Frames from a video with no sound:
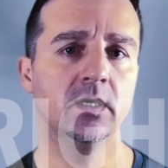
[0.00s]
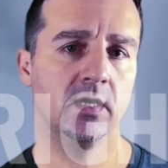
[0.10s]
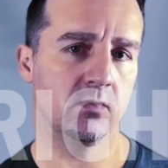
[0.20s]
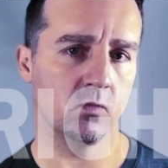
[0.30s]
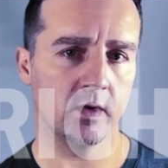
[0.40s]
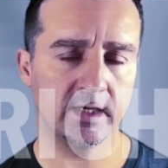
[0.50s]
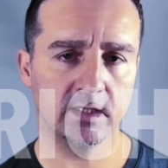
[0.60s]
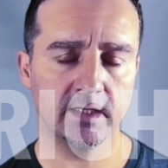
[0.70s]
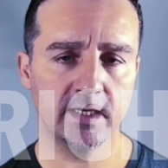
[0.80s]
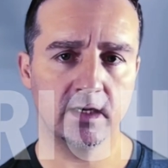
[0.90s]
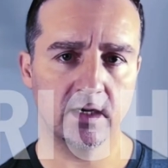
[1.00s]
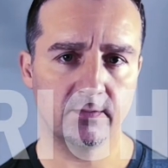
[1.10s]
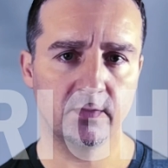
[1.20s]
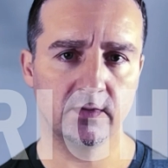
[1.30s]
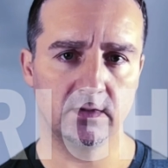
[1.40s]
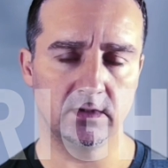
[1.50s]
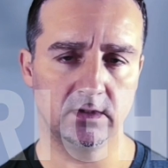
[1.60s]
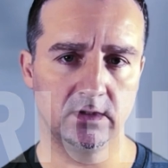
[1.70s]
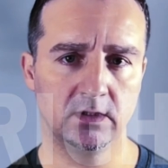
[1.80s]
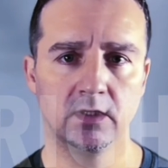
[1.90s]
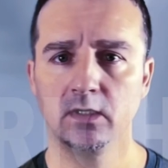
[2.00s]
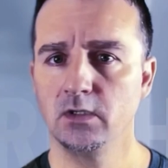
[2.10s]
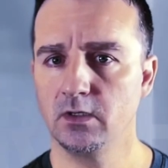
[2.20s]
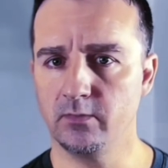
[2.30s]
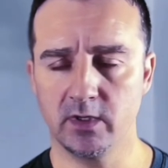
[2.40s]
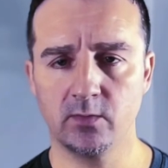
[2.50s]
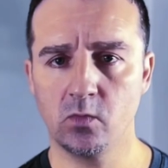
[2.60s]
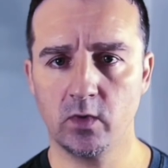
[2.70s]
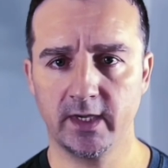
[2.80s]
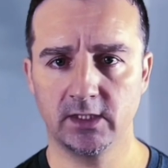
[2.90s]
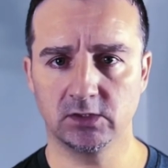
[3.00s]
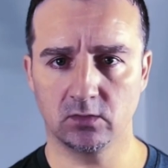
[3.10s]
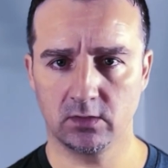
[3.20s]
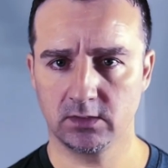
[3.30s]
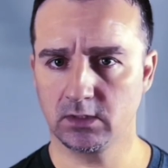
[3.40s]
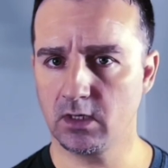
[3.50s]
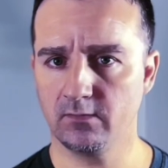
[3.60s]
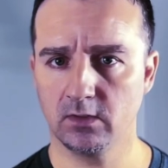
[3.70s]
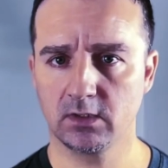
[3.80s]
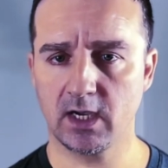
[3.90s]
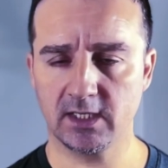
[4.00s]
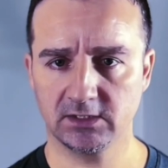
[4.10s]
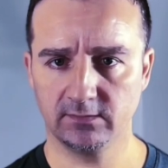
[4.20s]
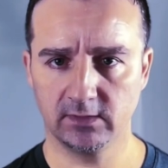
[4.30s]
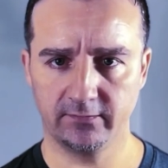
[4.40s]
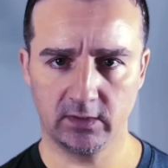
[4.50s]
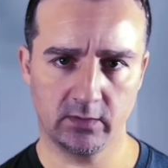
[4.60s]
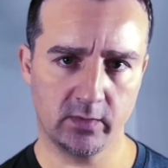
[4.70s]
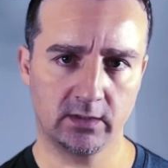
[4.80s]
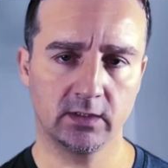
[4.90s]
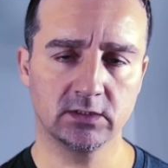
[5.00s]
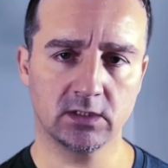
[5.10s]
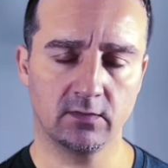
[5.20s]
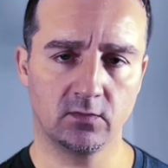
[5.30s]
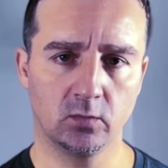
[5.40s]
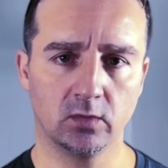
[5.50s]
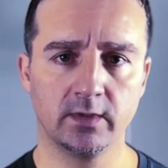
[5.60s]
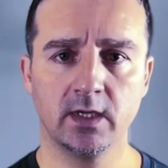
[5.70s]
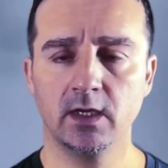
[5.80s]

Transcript: and regulate up the minimum wage in order to cover cost of living and make things comfortable,